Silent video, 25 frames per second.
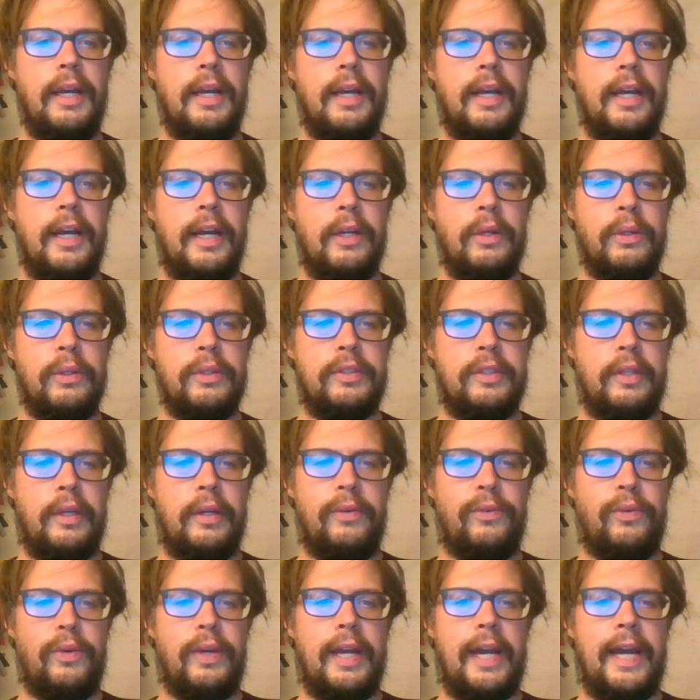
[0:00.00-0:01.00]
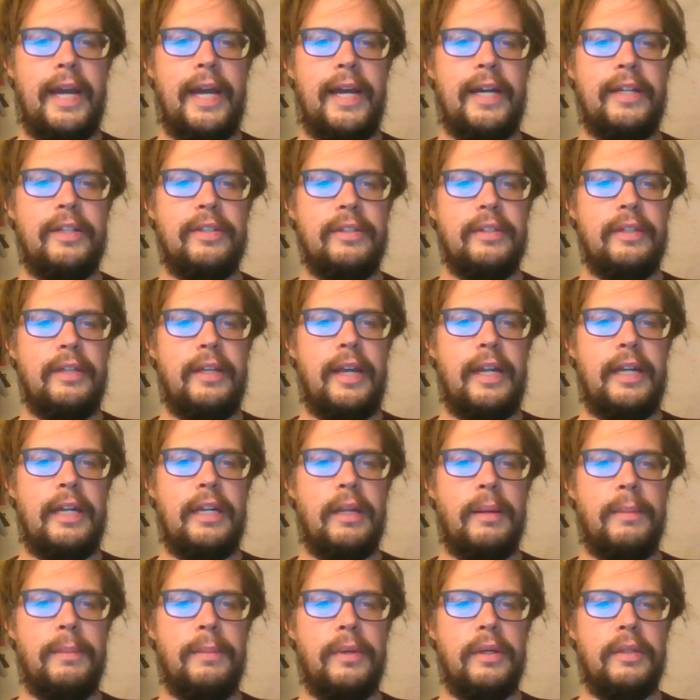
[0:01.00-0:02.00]
And also, if we add any
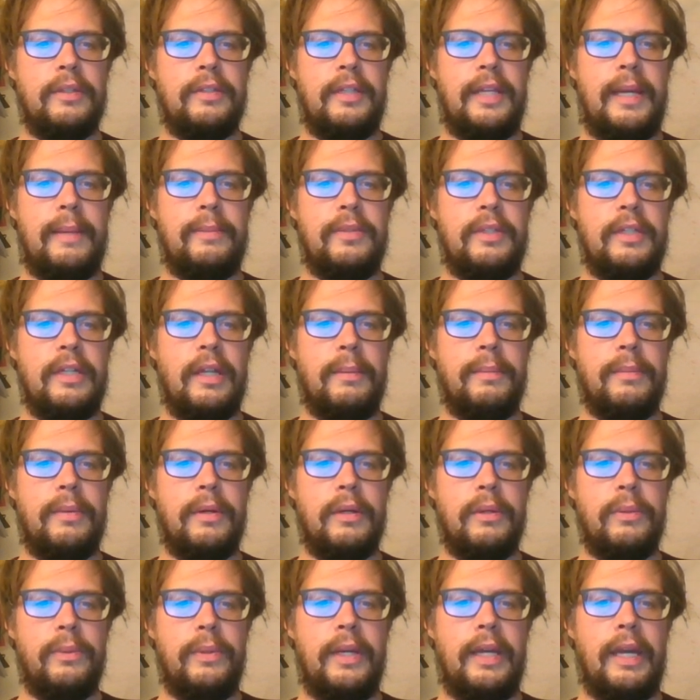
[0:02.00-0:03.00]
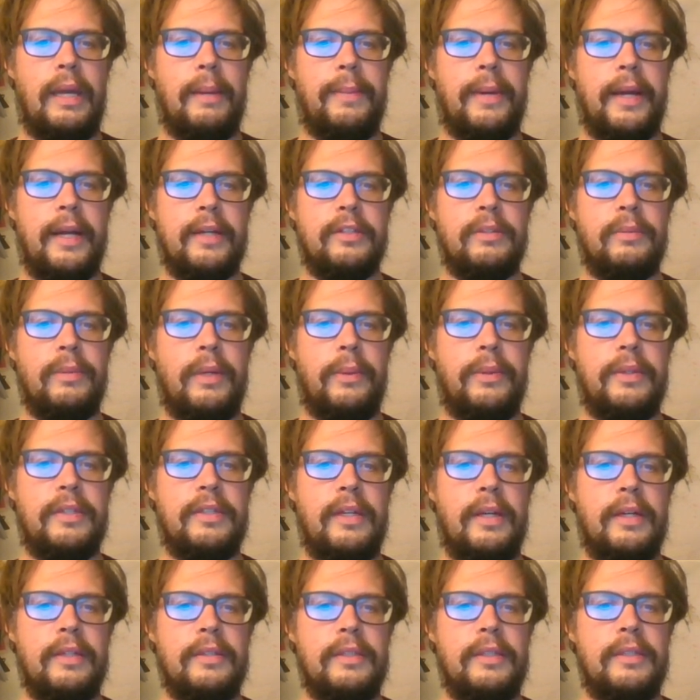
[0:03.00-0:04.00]
number to the empty number, we get back to where we
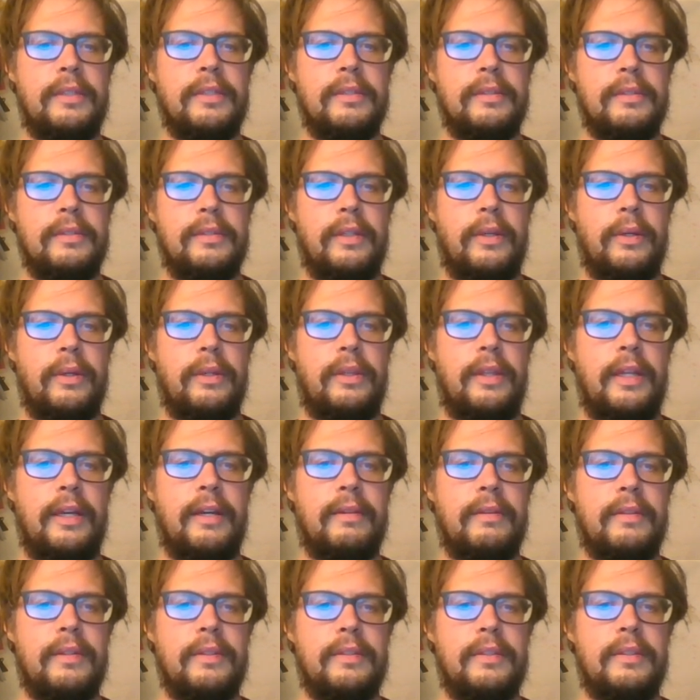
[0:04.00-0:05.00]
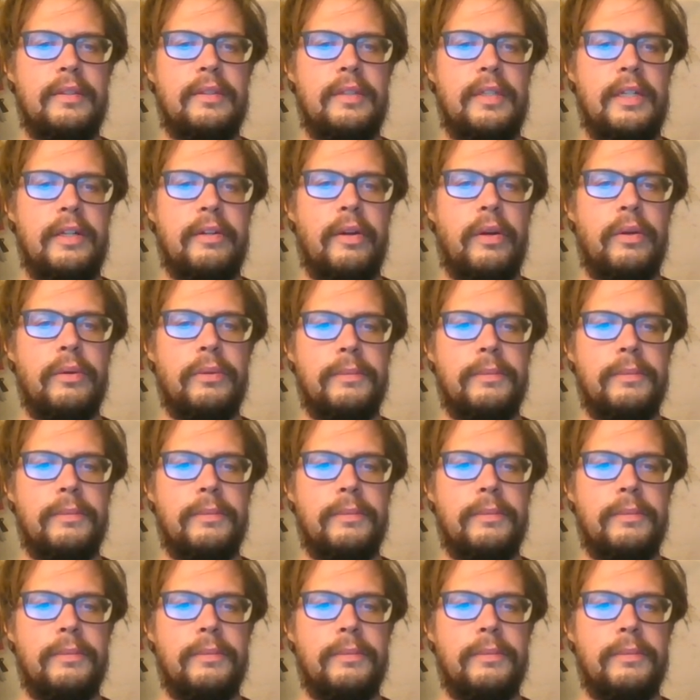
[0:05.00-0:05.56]
started. So you can think of this as 0.